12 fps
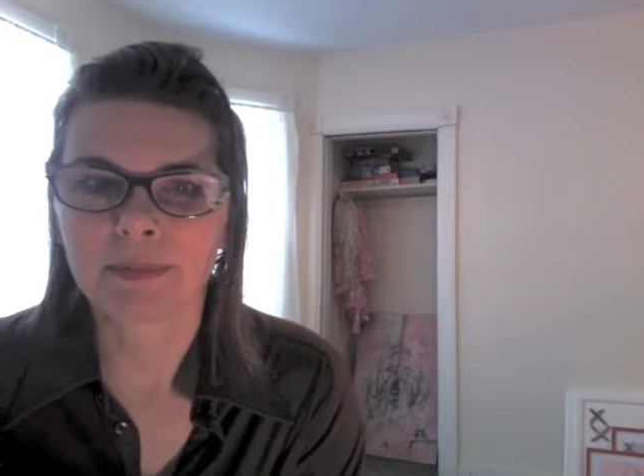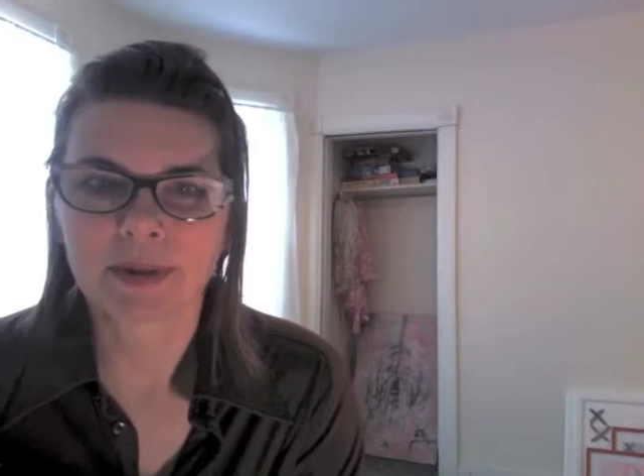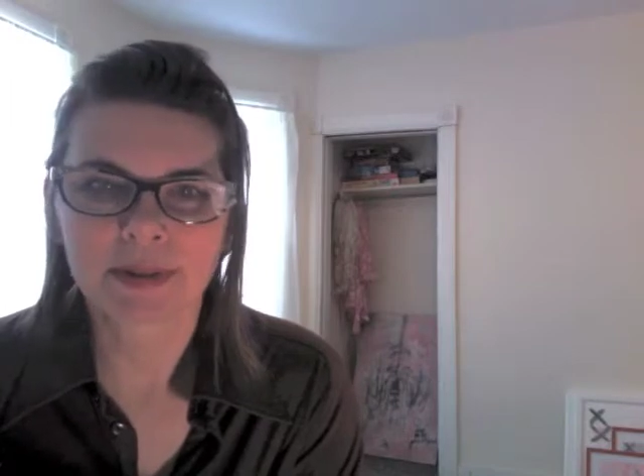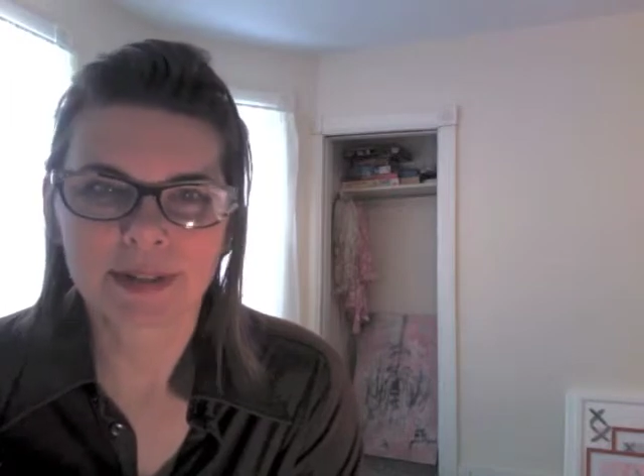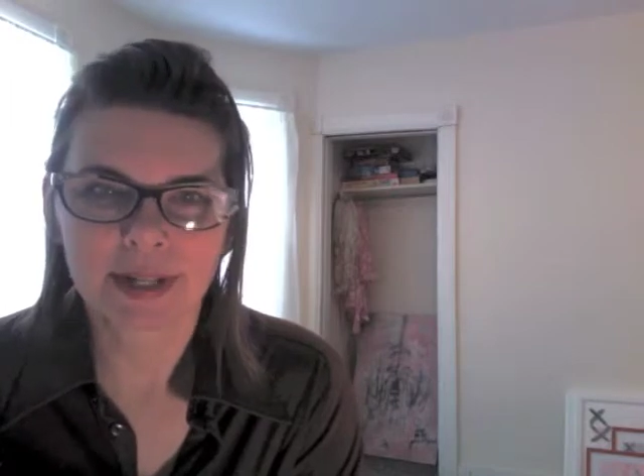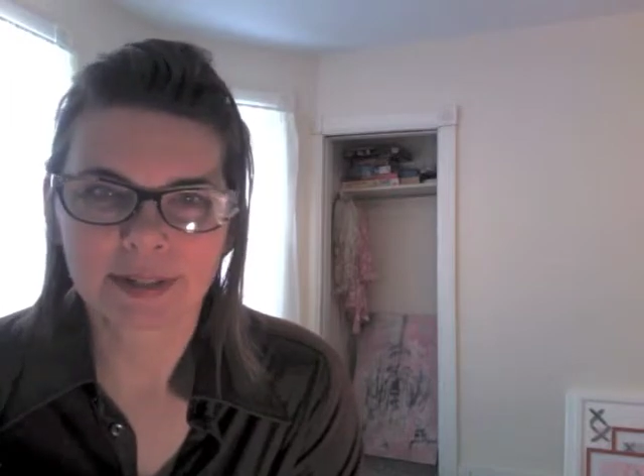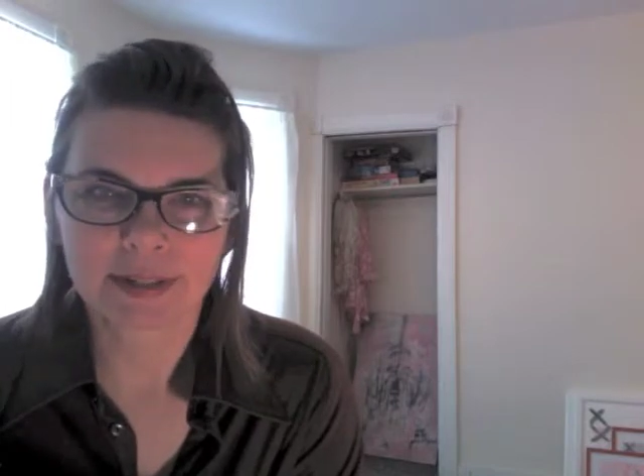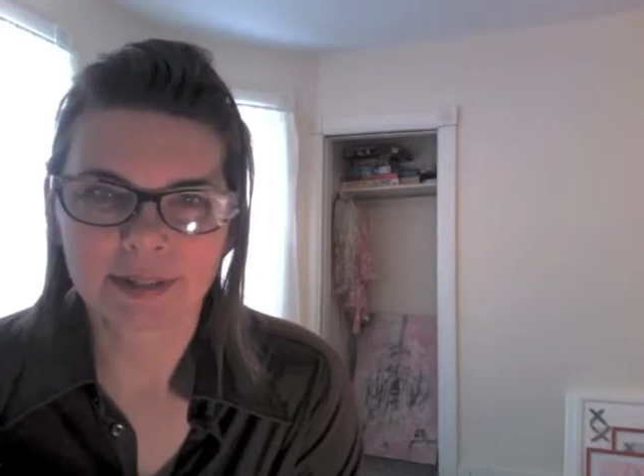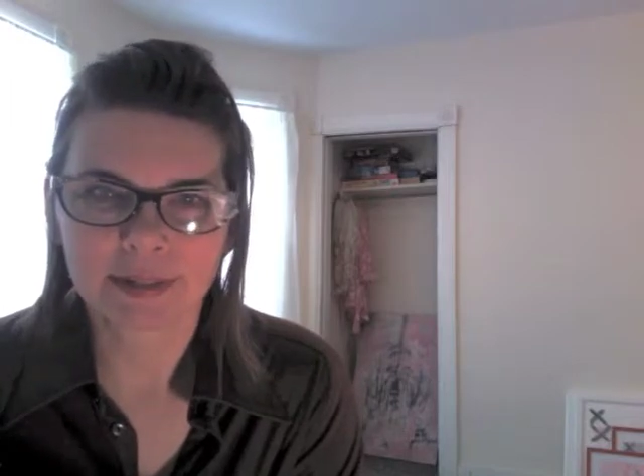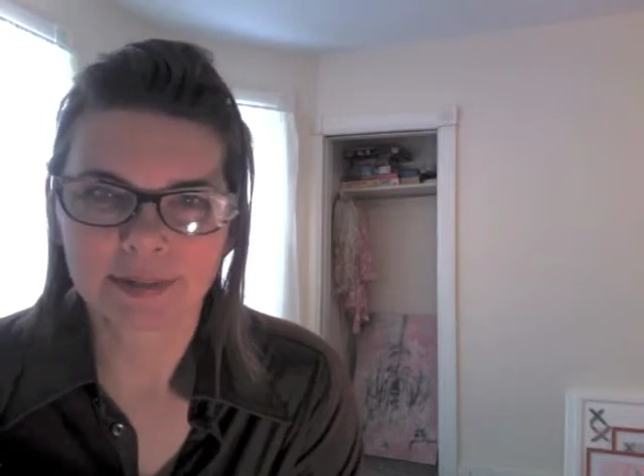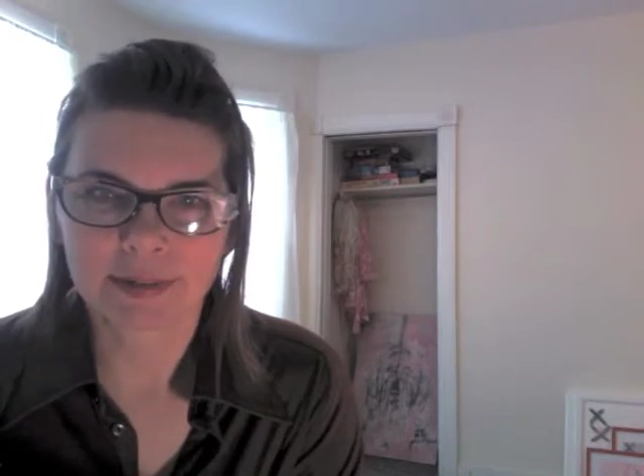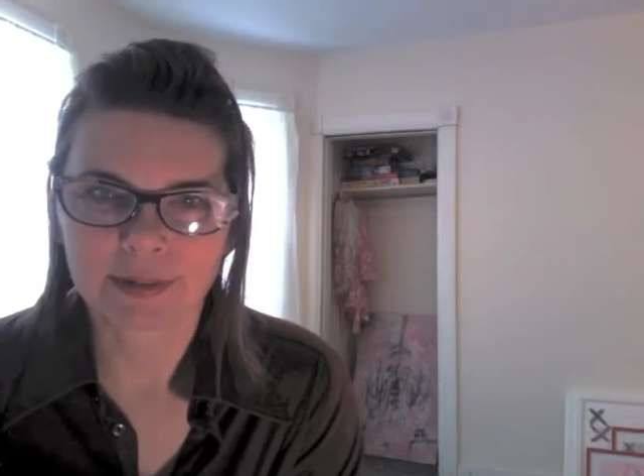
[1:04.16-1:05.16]
birthday to
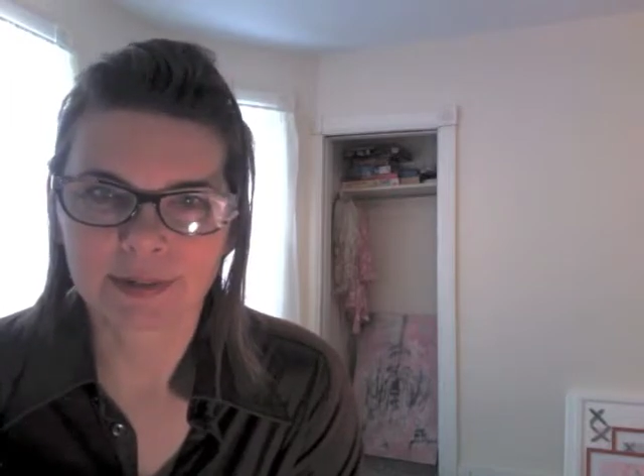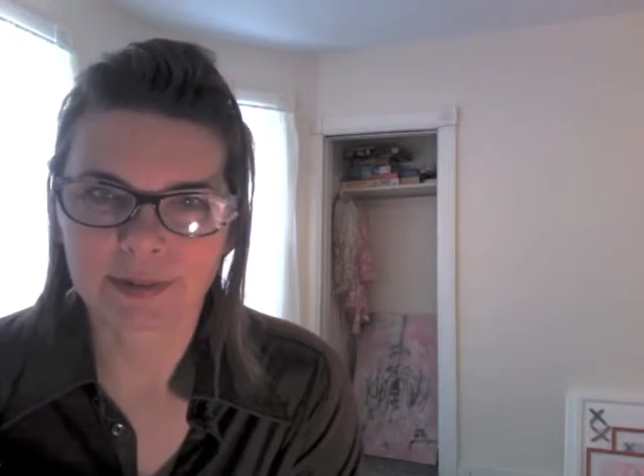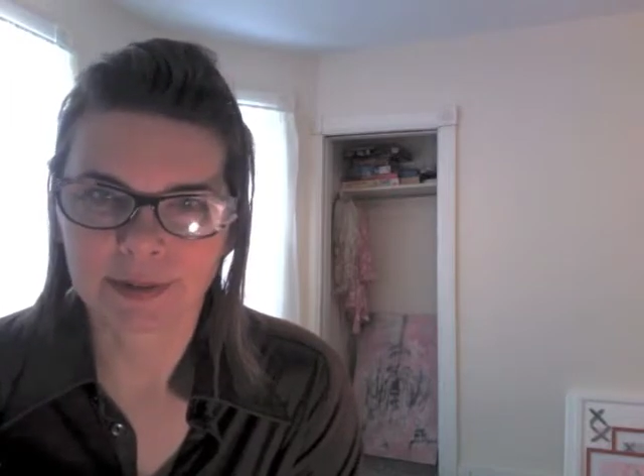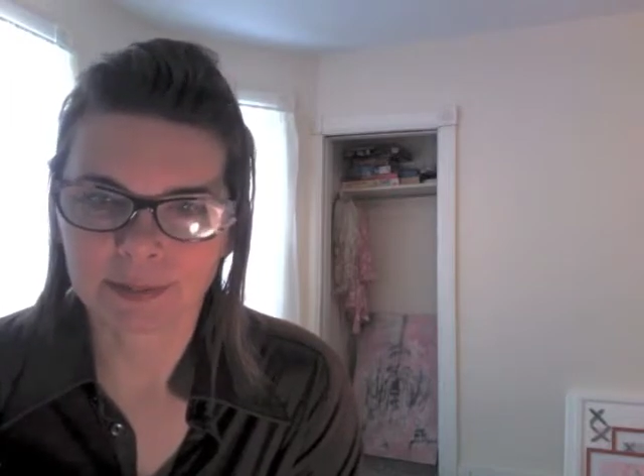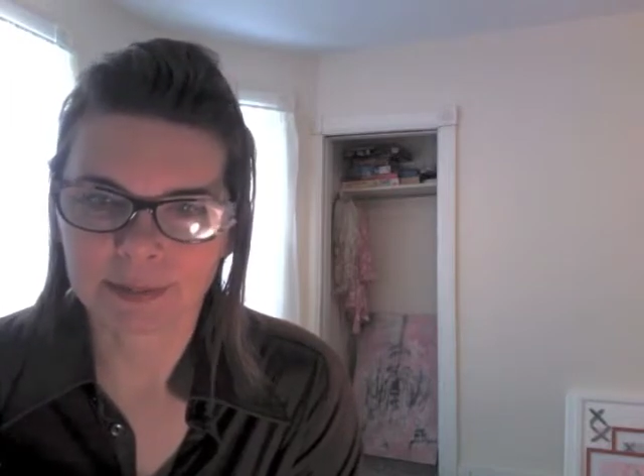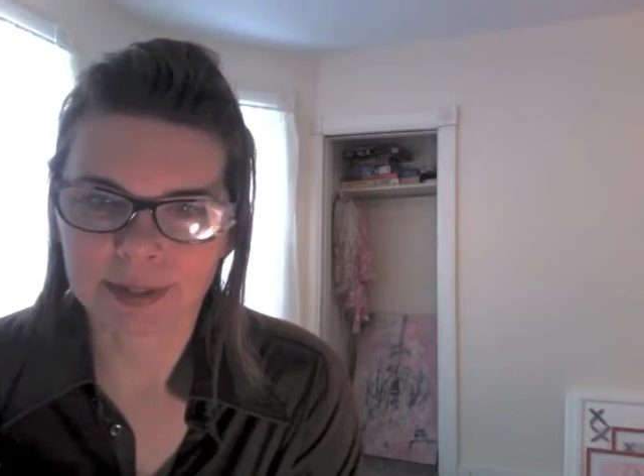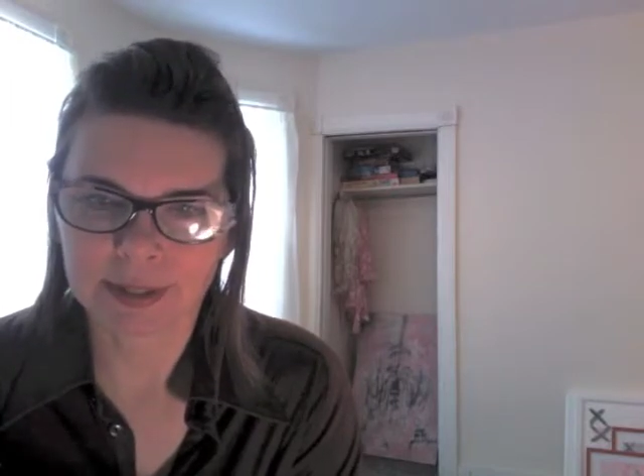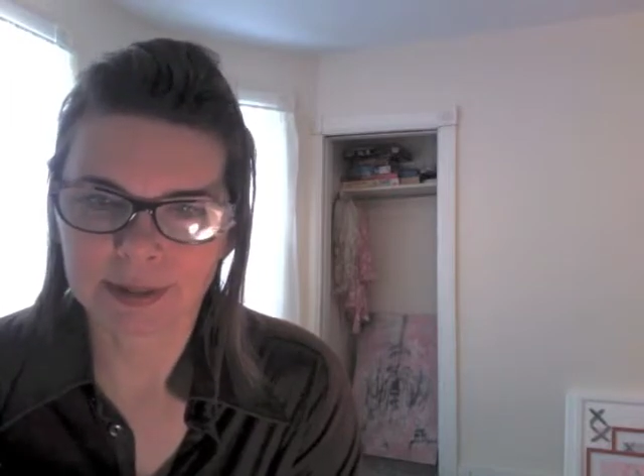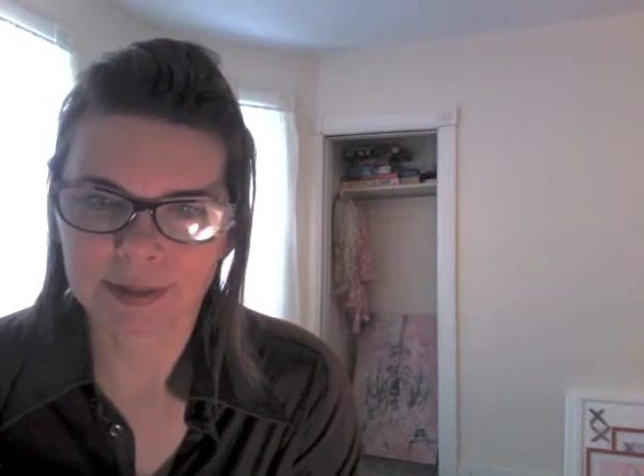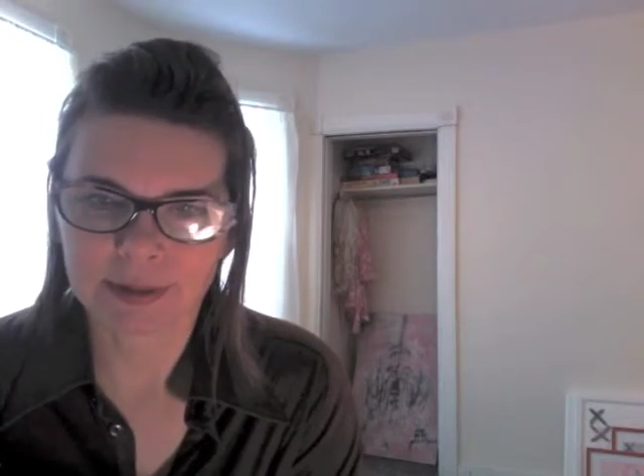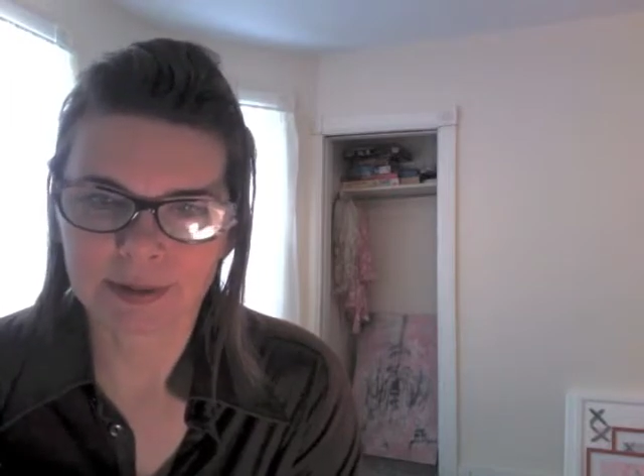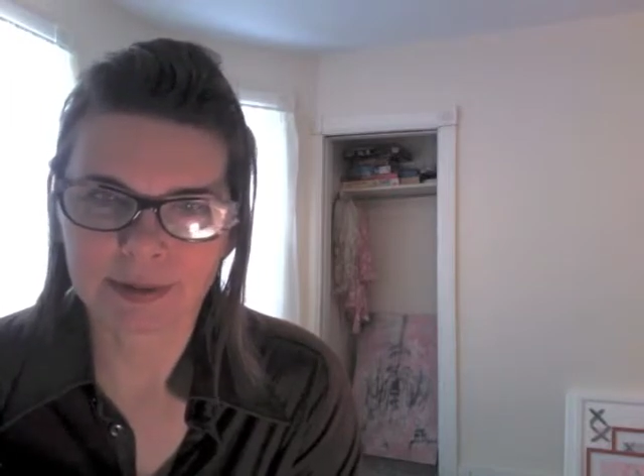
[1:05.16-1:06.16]
you,
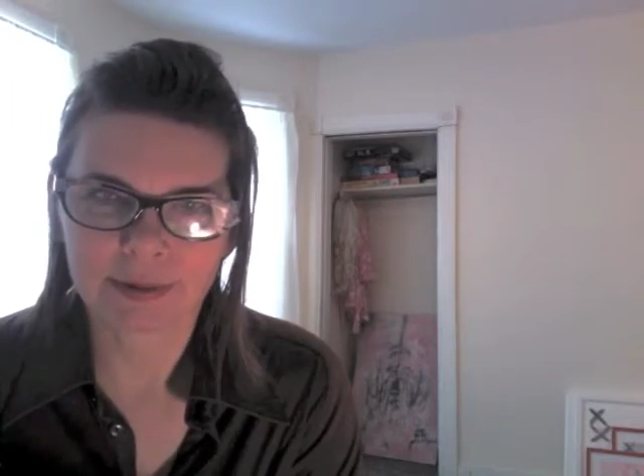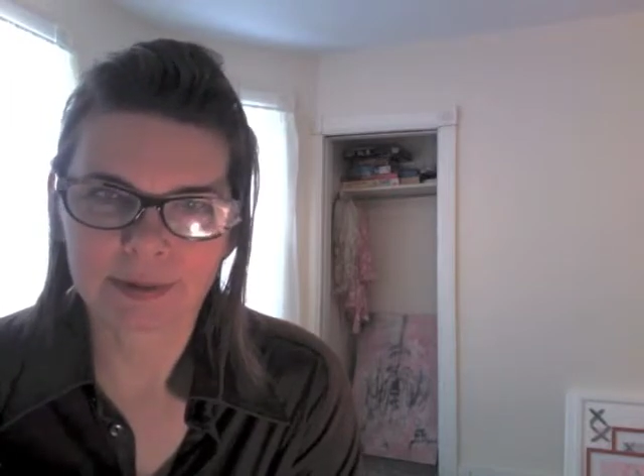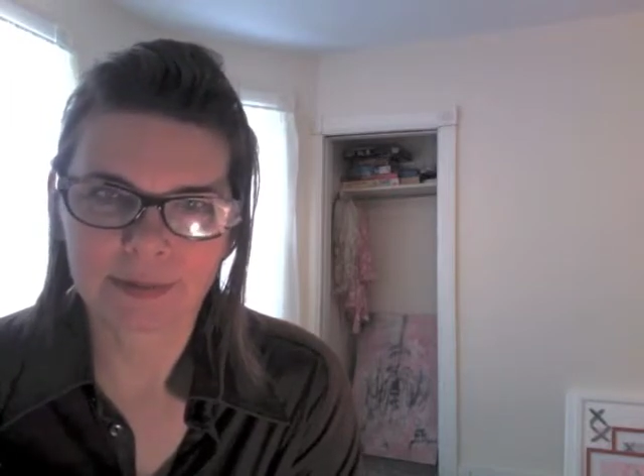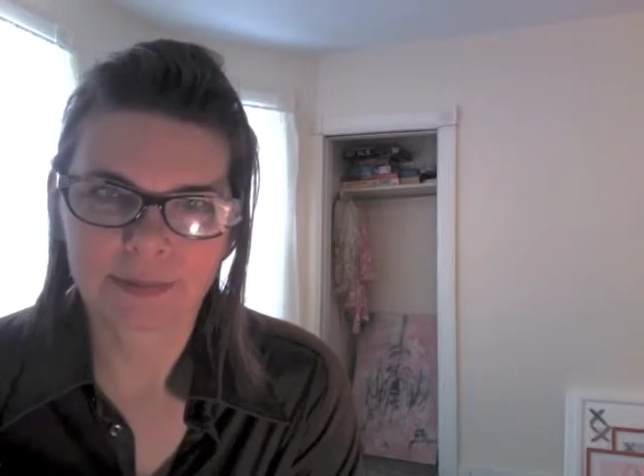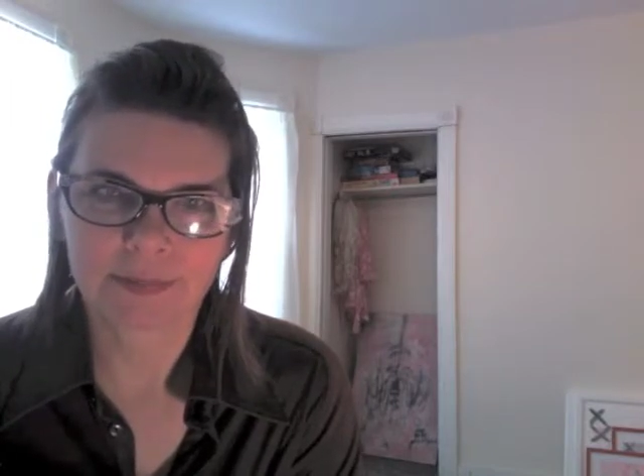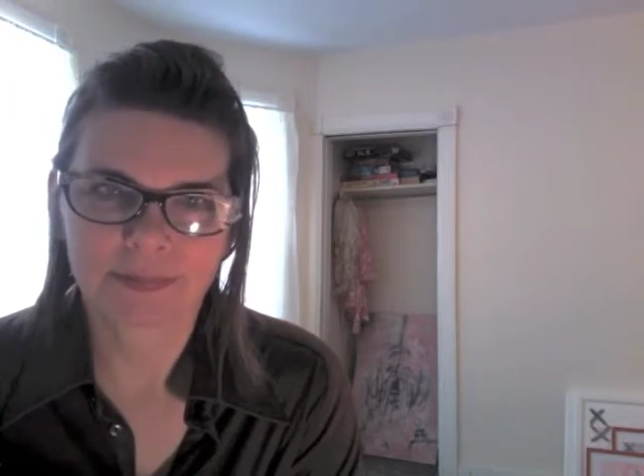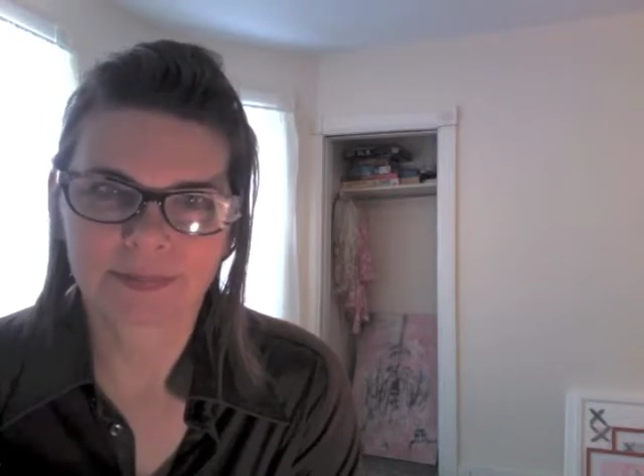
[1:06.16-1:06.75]
Scorpio.